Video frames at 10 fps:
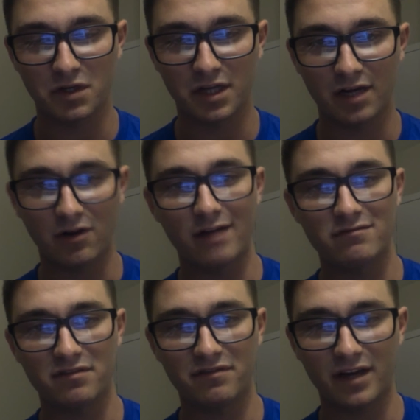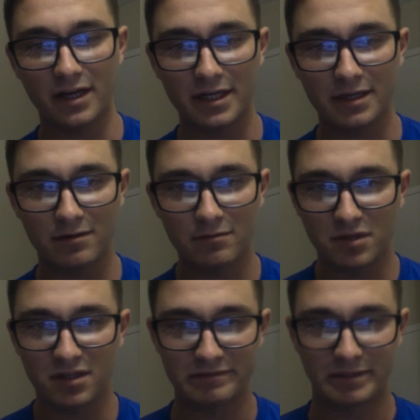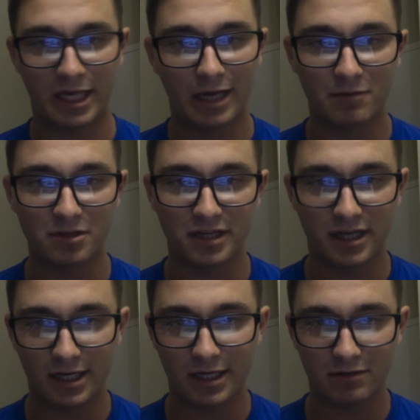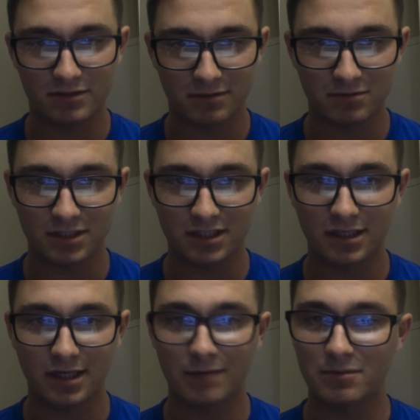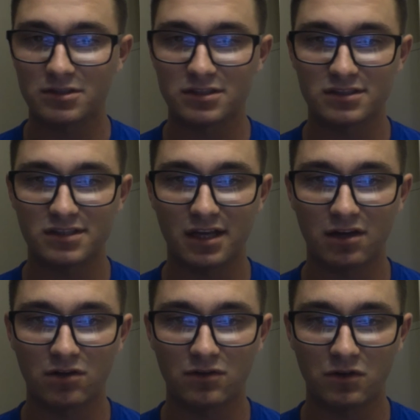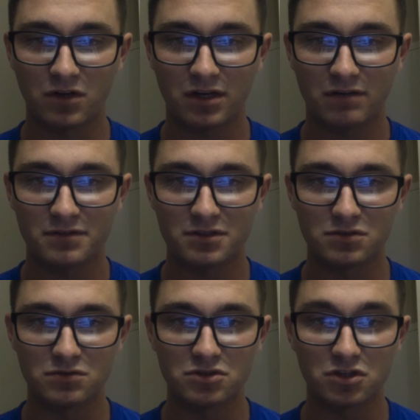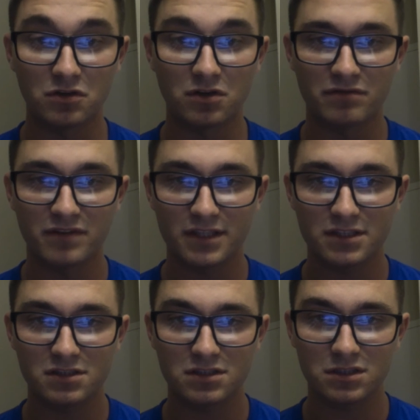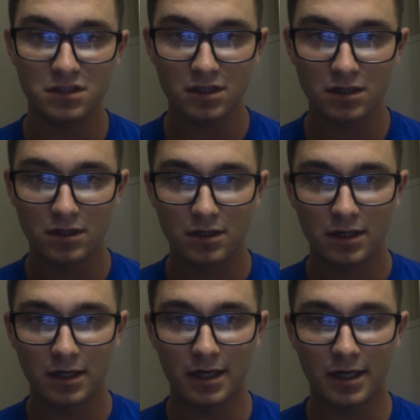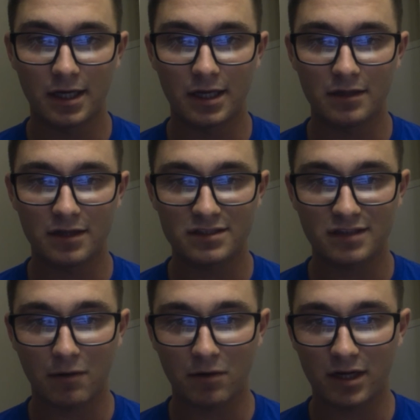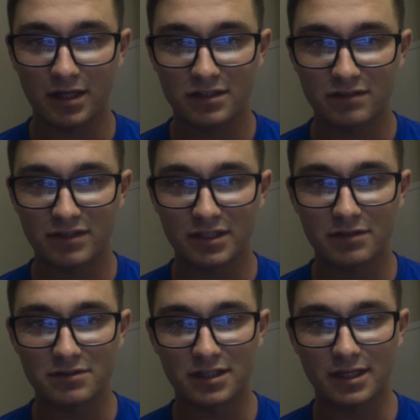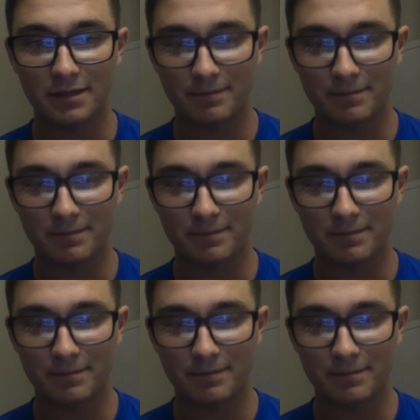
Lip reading: I don't have the fight because my camera died. I was able to get the camera to stay on long enough to show you the fish. And that's how we're going to end the video today.